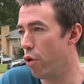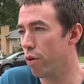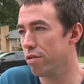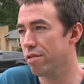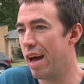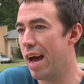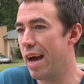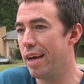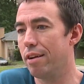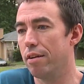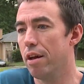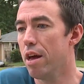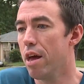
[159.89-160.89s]
north
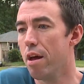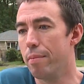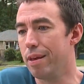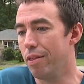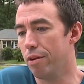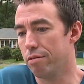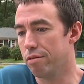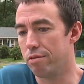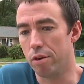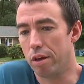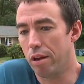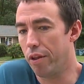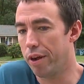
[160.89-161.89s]
side, I mean, there's
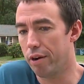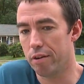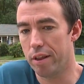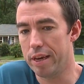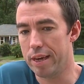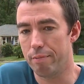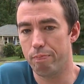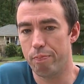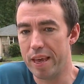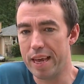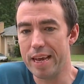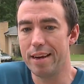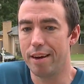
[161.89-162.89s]
you can literally
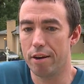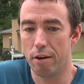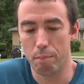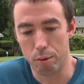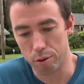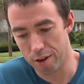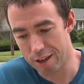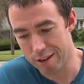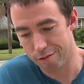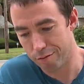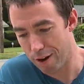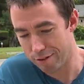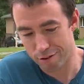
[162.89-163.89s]
eat at a
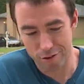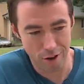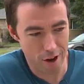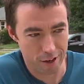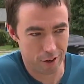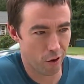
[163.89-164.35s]
Bhutanese restaurant,